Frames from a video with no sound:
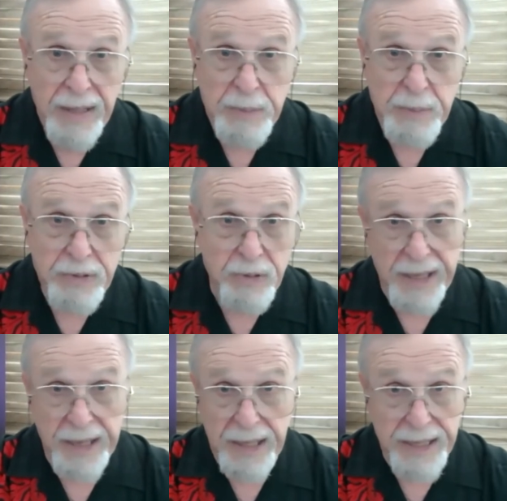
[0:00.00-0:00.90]
special
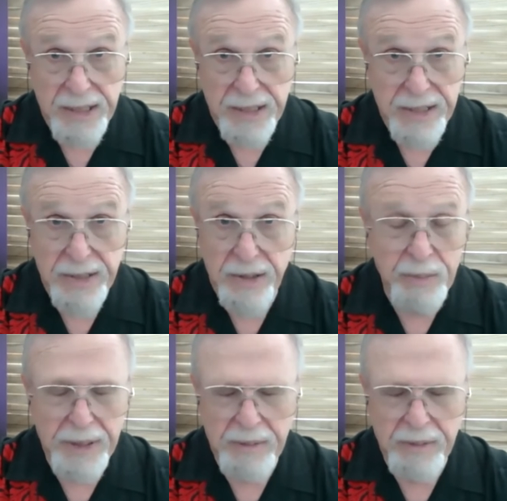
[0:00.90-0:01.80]
day classes.
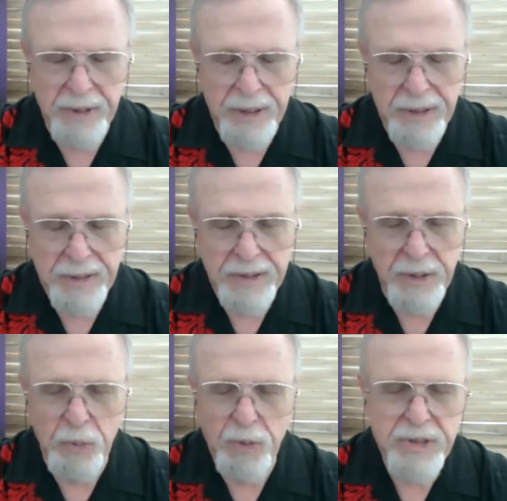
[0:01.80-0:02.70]
Nobody really,
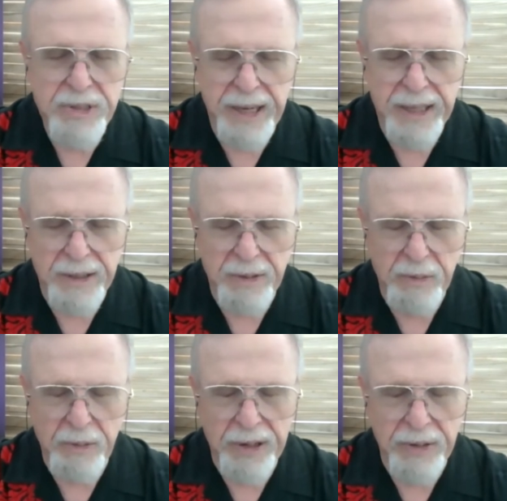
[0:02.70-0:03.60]
your worst day in a
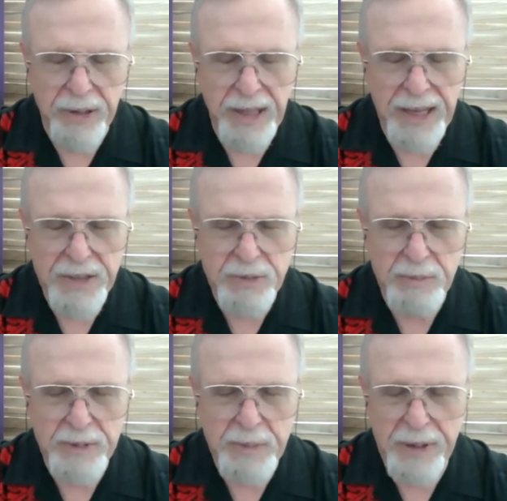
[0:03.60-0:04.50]
regular
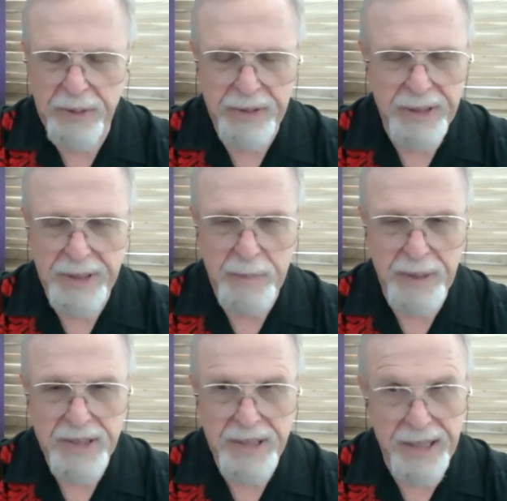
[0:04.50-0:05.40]
classroom is better than the
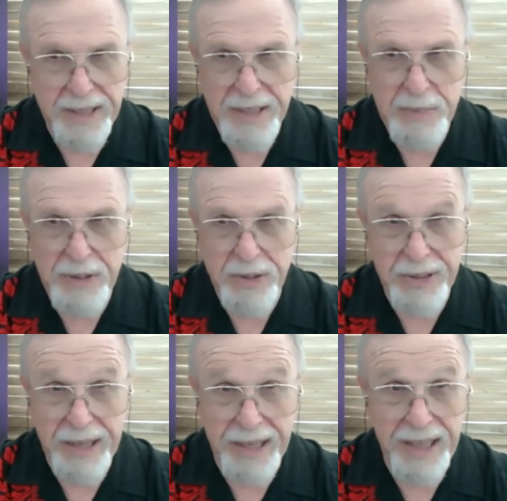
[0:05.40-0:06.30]
best day in a special
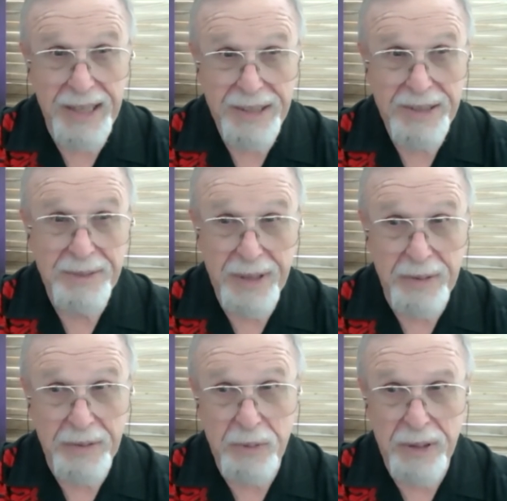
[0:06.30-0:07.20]
day class.
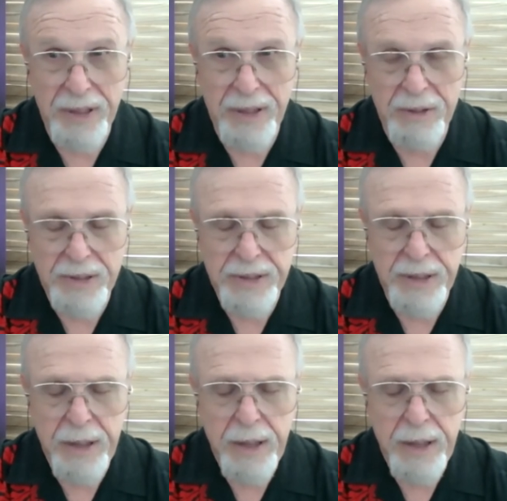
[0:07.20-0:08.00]
That's what I always say.